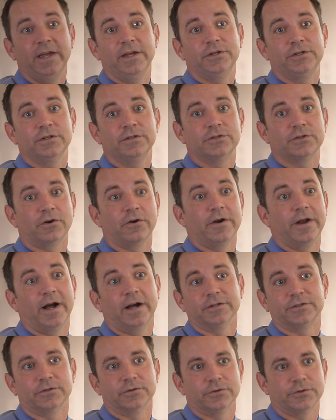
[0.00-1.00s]
patients are
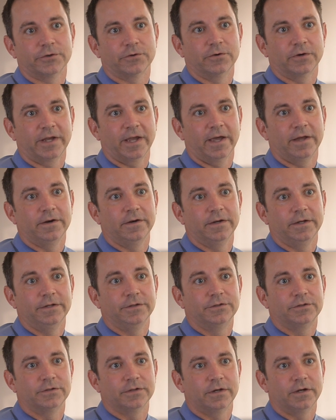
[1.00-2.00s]
not surgical
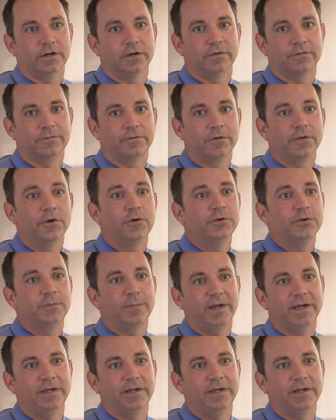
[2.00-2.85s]
candidates. Uh, for those